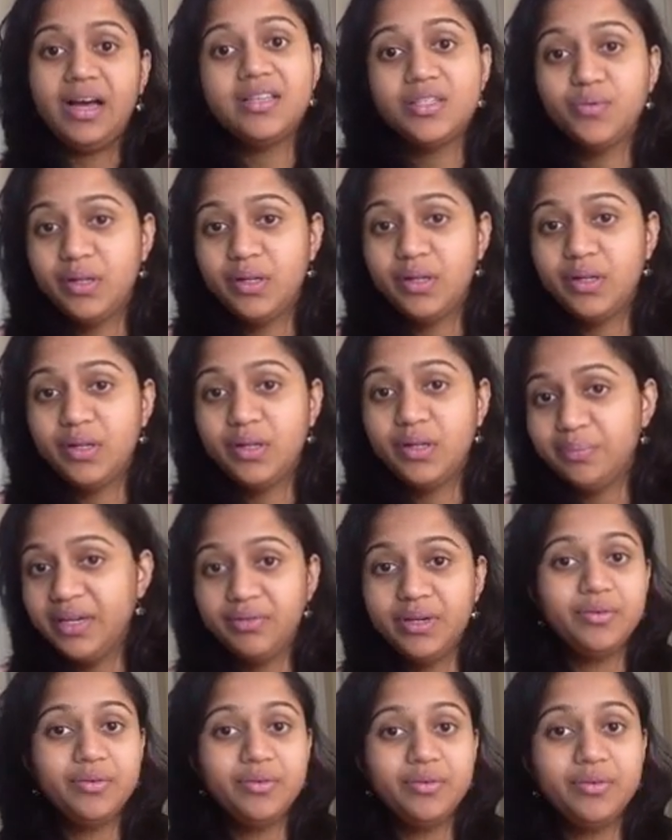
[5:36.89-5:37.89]
us will
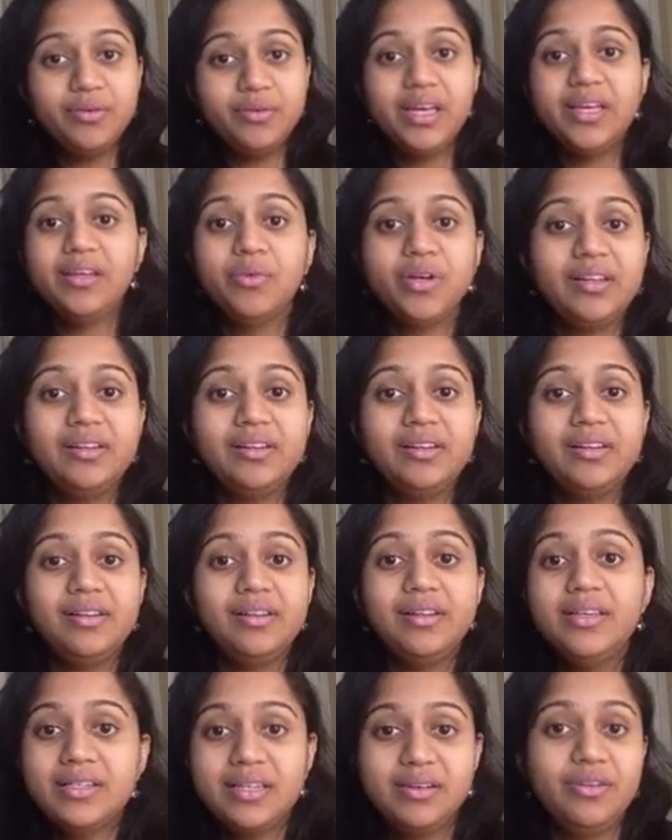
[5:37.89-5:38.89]
be recreating Mona
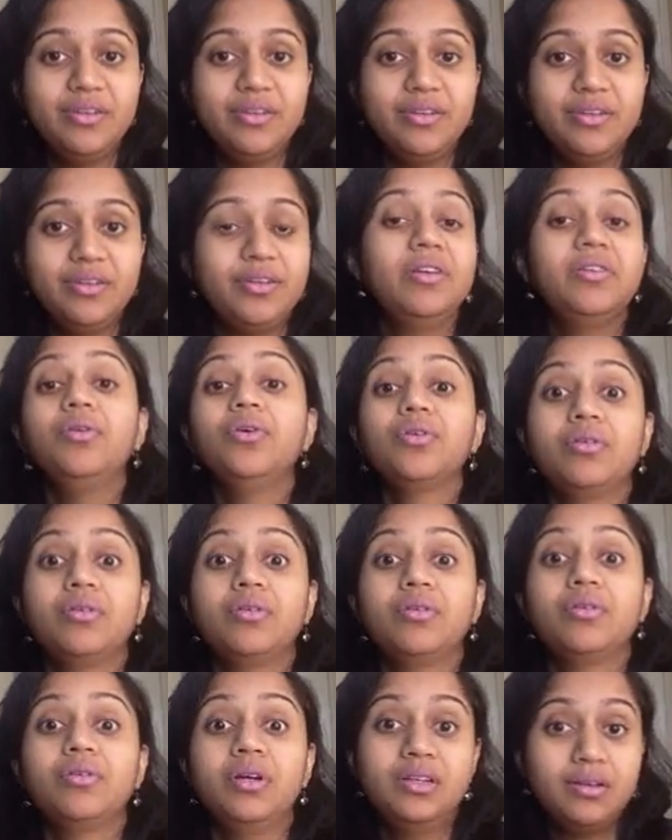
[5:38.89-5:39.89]
Lisa and it would
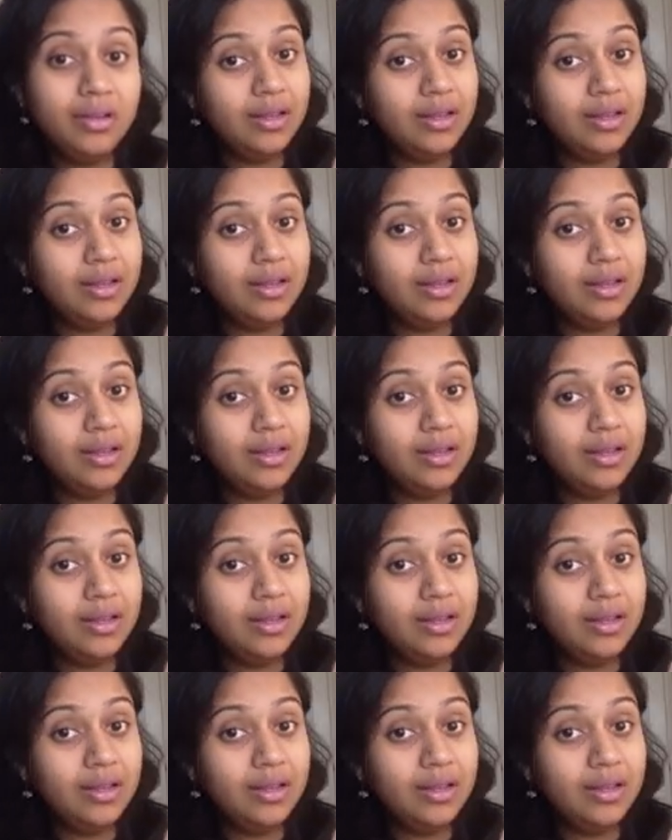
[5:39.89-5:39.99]
look